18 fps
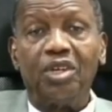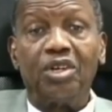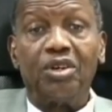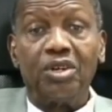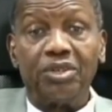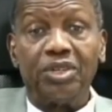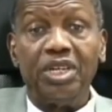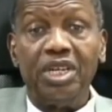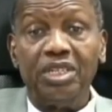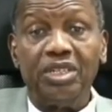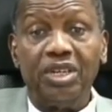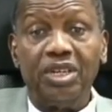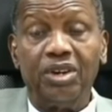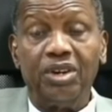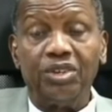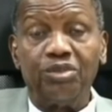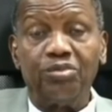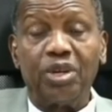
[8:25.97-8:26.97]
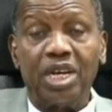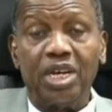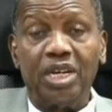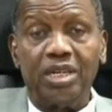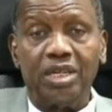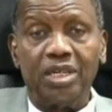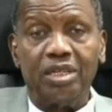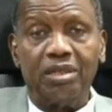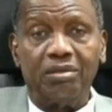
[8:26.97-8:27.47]
Because he is the
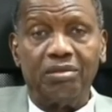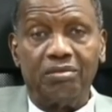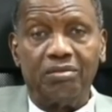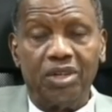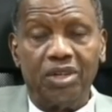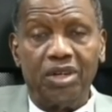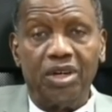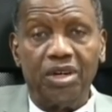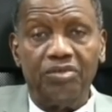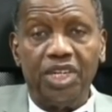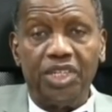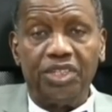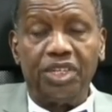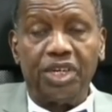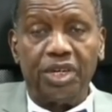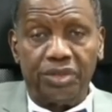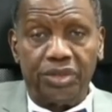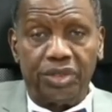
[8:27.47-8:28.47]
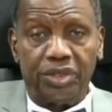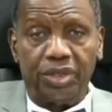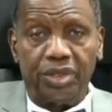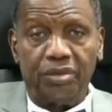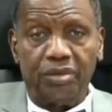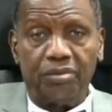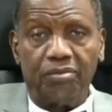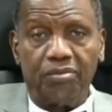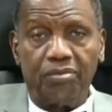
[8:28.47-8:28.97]
husband of the
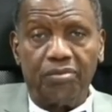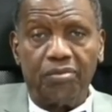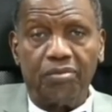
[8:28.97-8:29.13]
church.